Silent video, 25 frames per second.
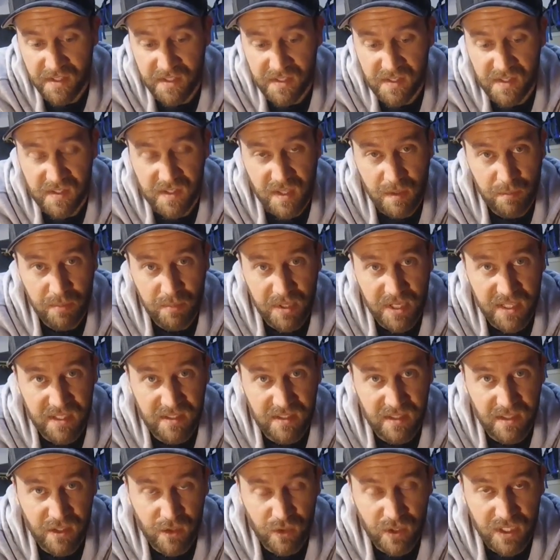This is the
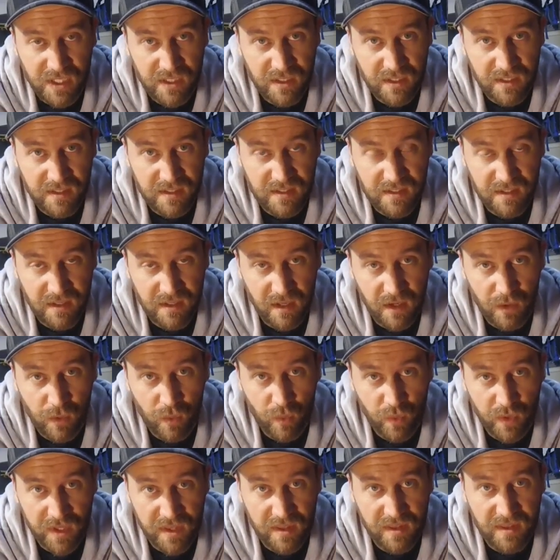piece that you need to install
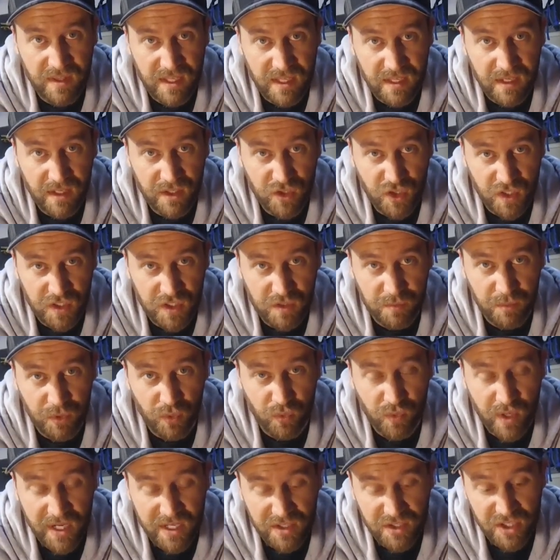with the
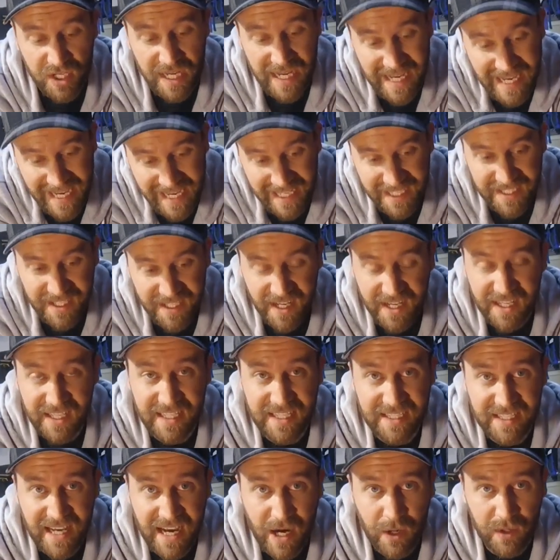adjustable wrench, and tighten
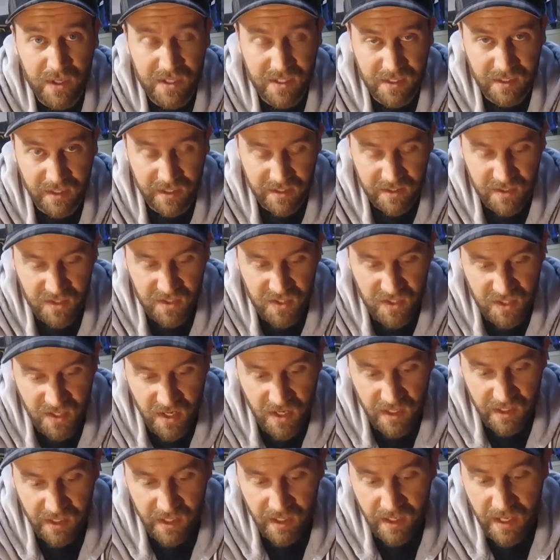it down until it's
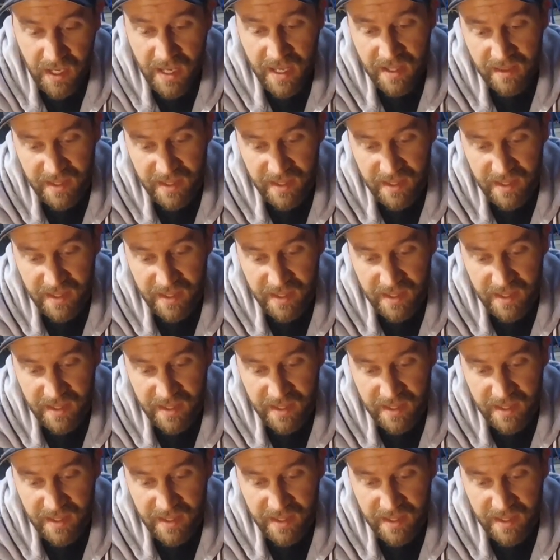snug.